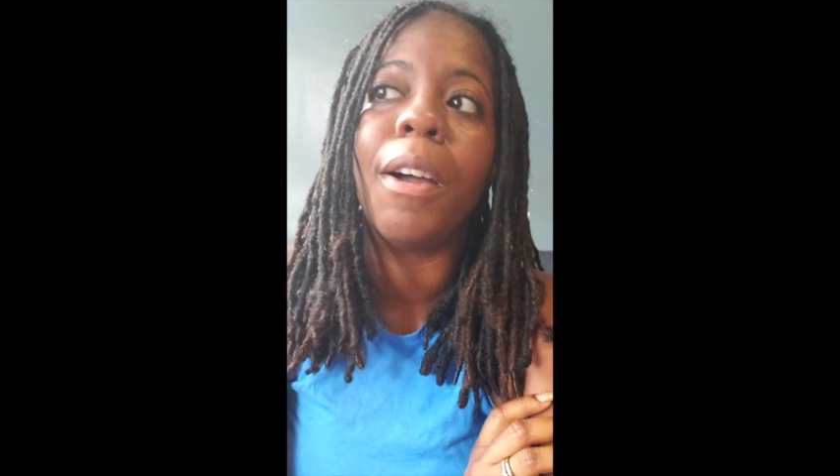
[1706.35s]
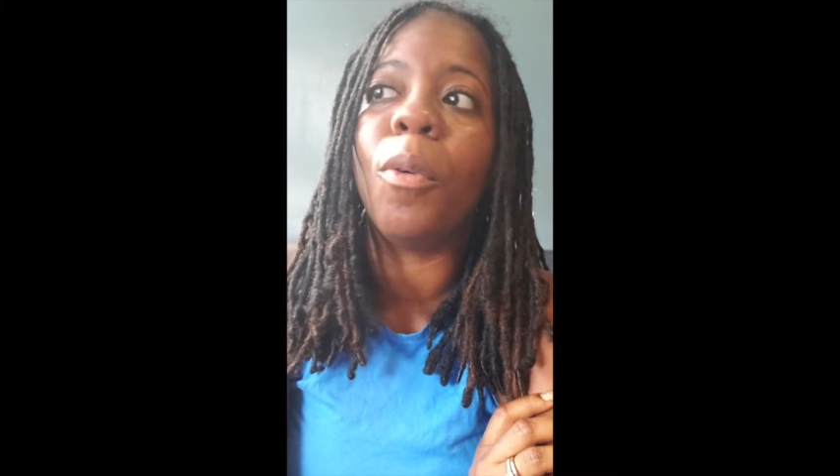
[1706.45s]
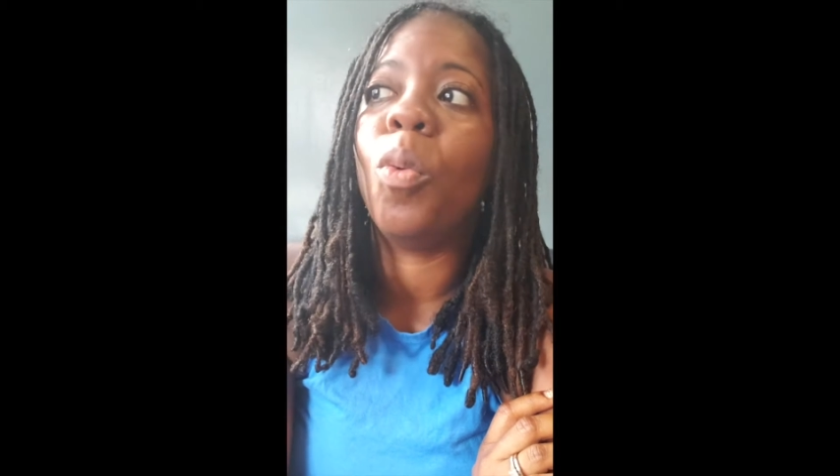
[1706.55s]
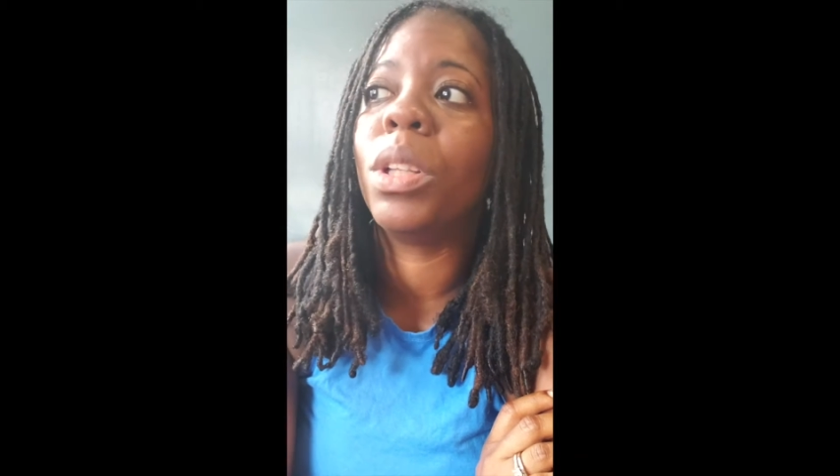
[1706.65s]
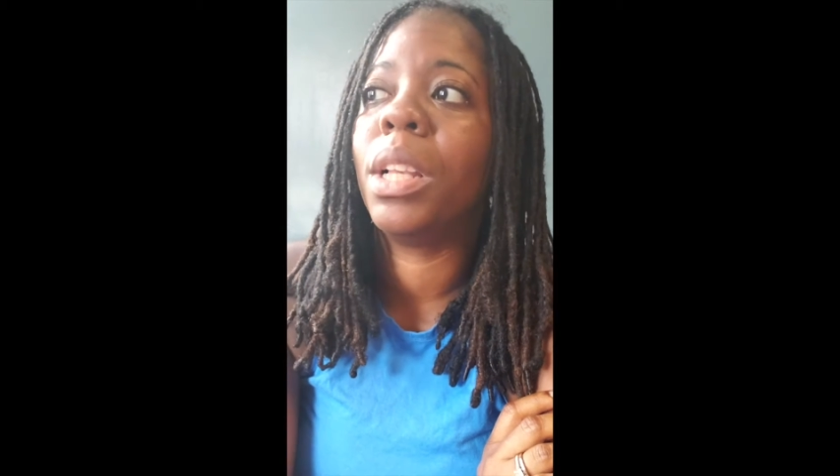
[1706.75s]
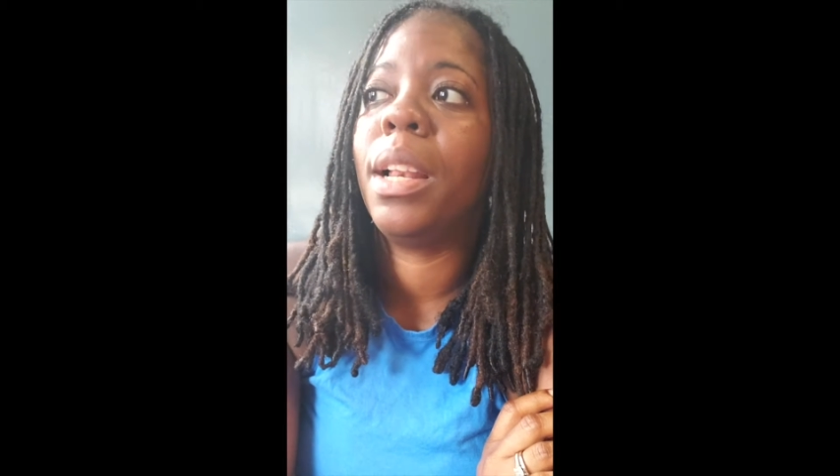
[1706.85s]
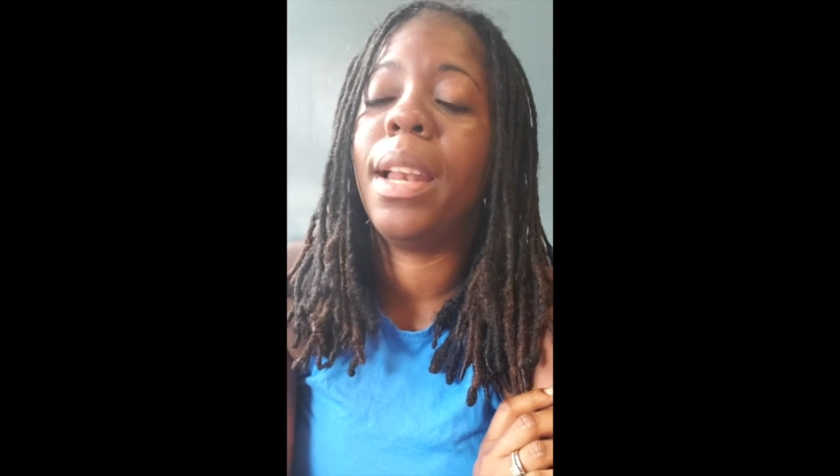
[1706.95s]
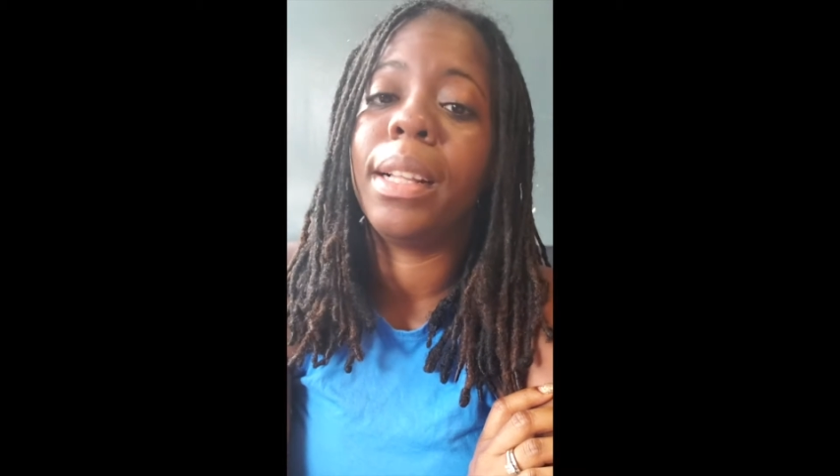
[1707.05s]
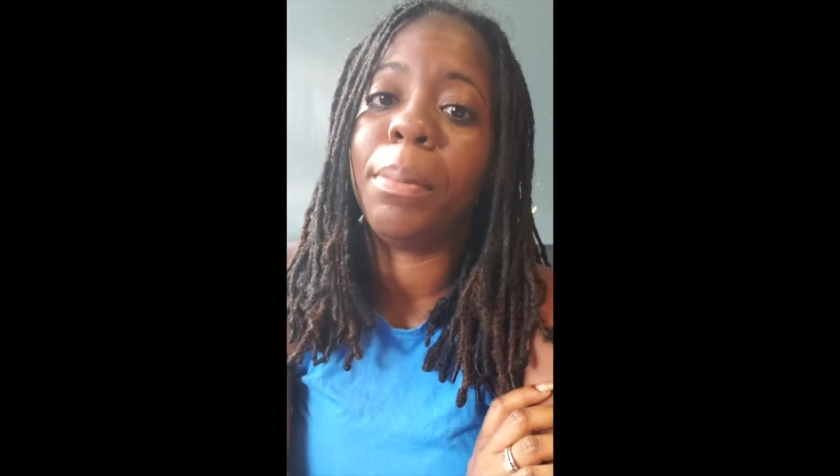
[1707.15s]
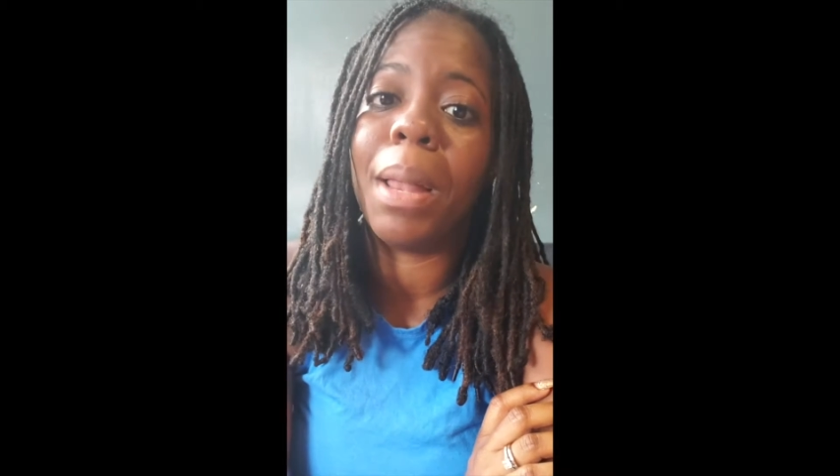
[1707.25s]
I walked to the
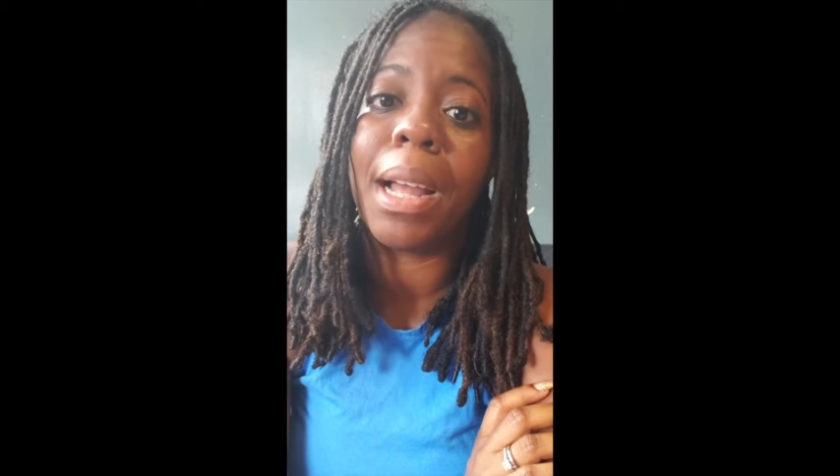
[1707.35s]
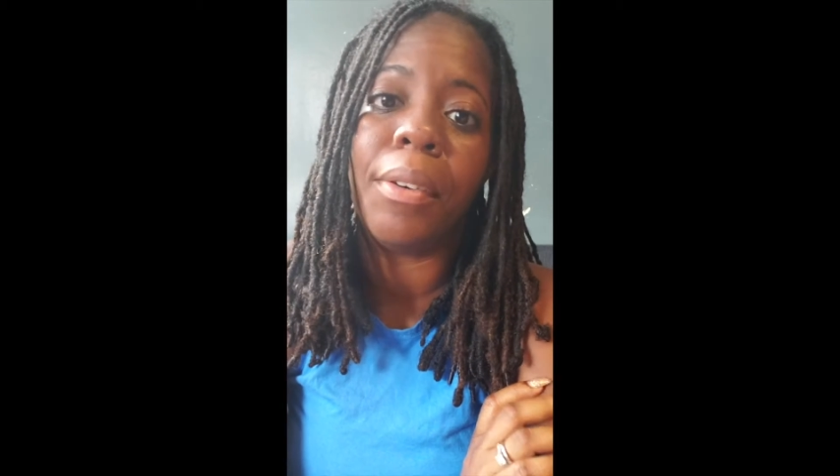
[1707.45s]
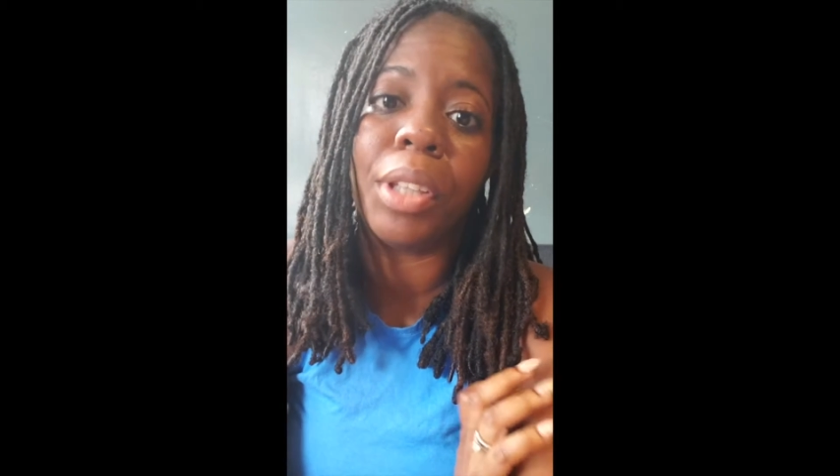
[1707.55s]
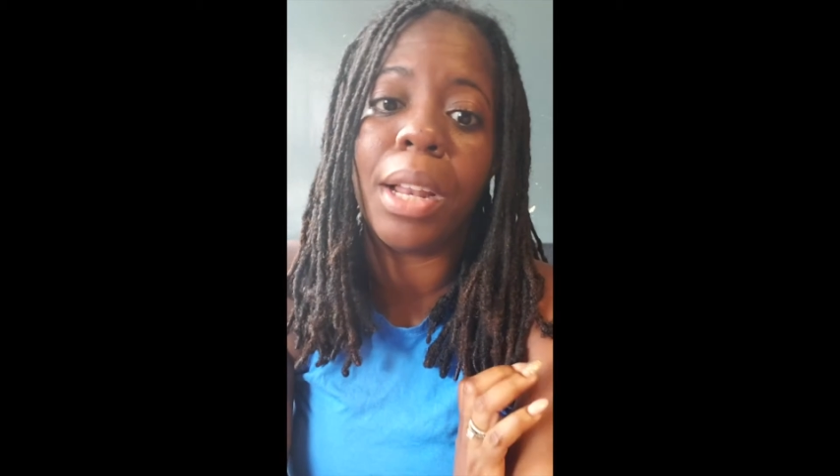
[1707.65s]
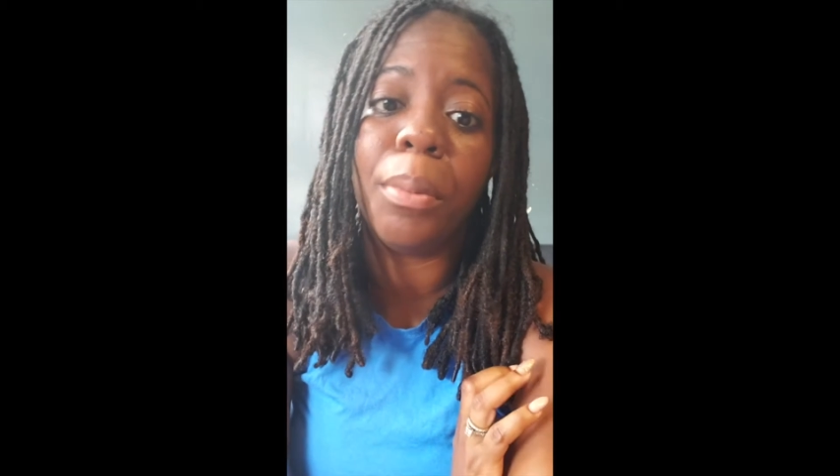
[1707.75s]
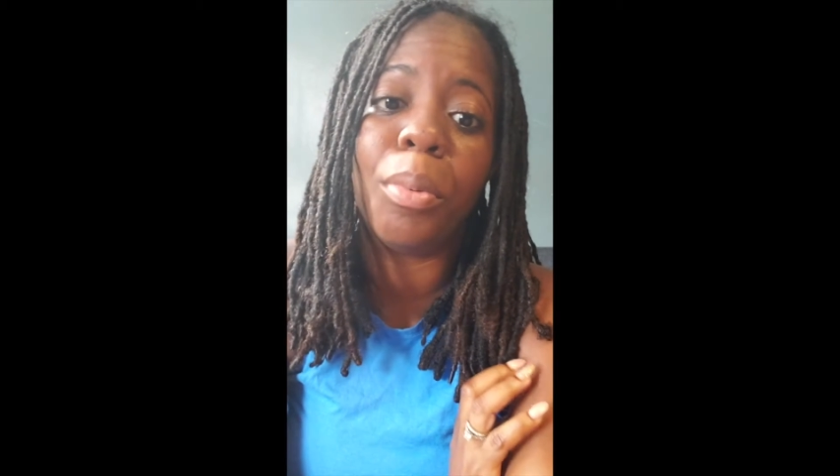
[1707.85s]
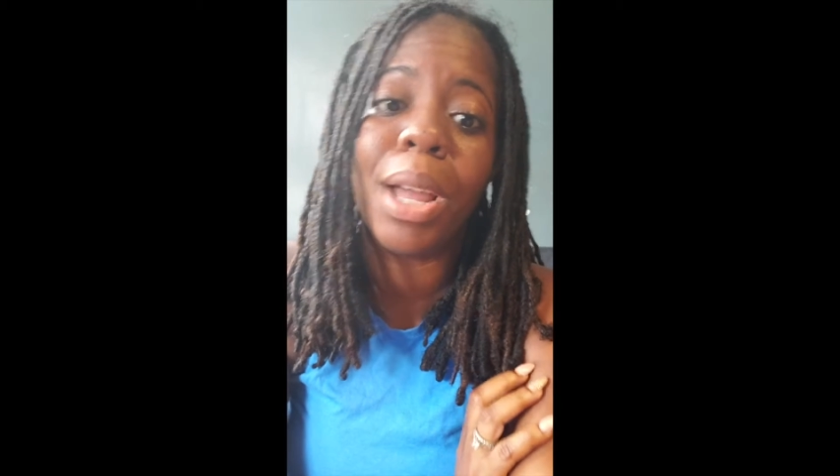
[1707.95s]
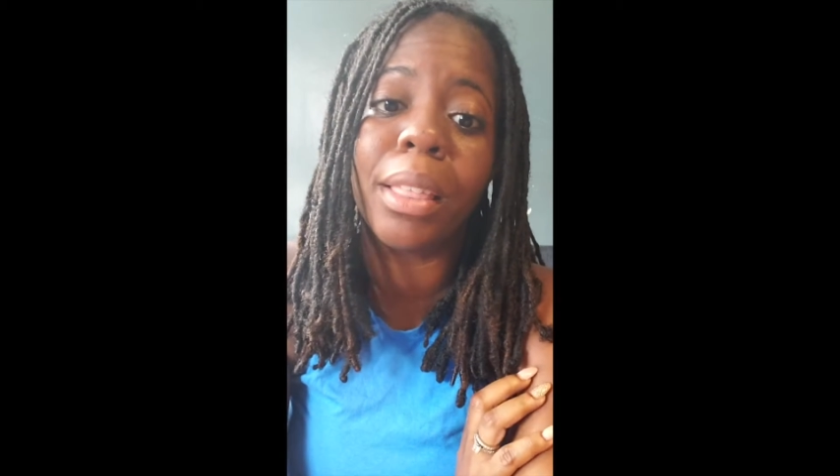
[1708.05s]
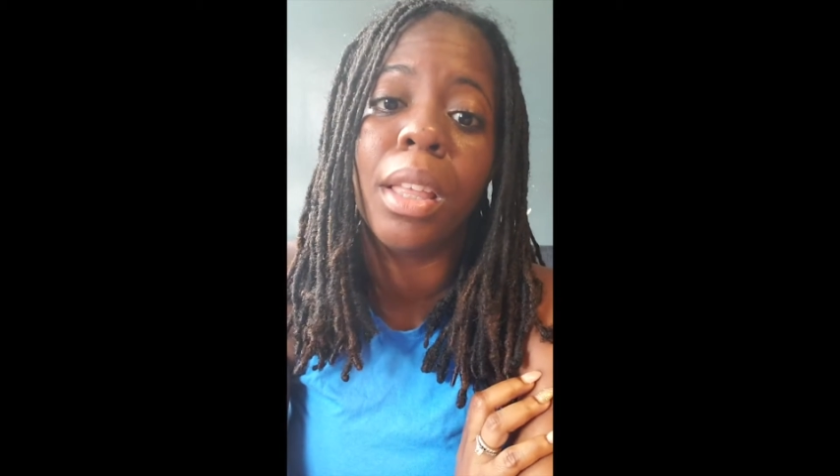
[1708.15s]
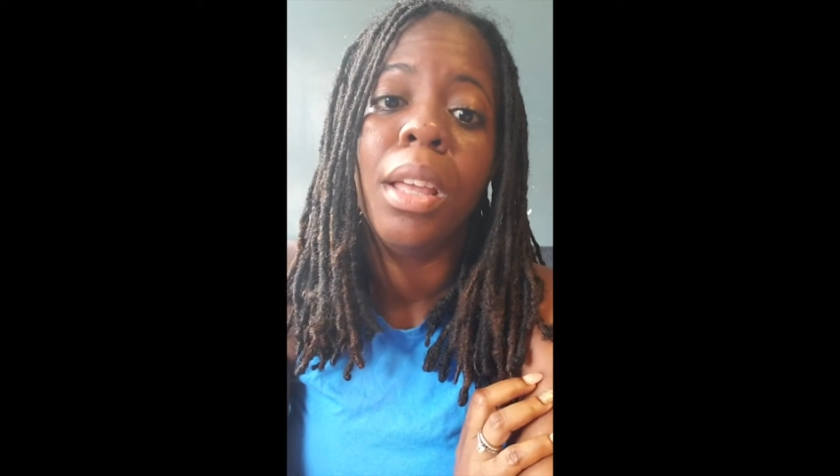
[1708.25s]
next block, I was out of
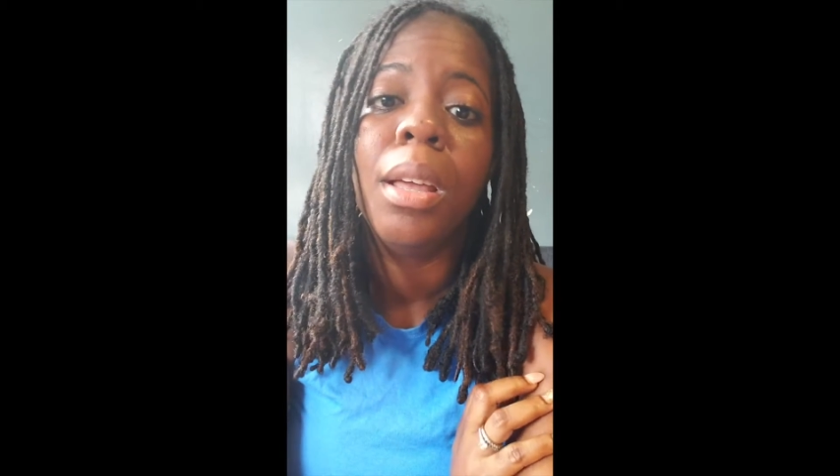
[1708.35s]
breath.